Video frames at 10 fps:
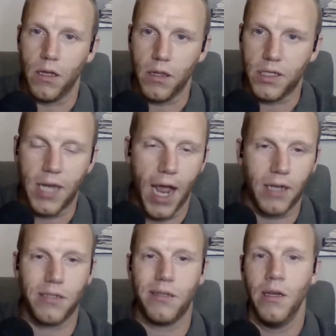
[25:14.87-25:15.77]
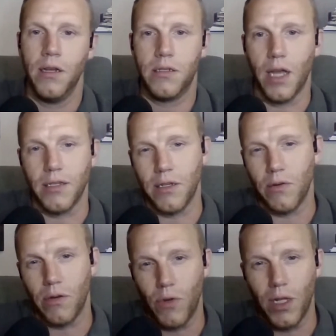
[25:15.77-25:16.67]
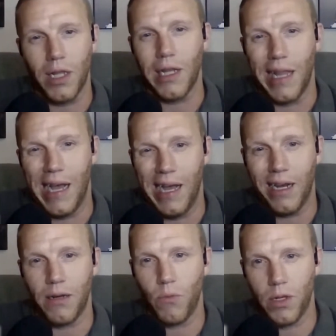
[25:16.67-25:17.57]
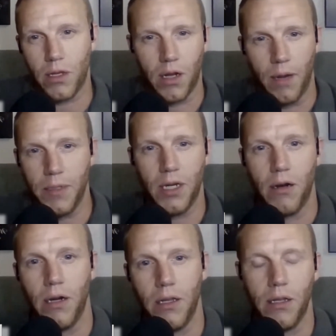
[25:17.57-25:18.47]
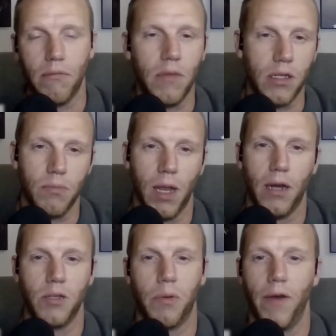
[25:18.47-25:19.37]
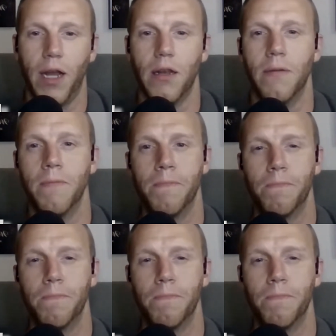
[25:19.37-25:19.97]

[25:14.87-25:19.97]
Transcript: the the text doesn't really align with the commentary that this man has provided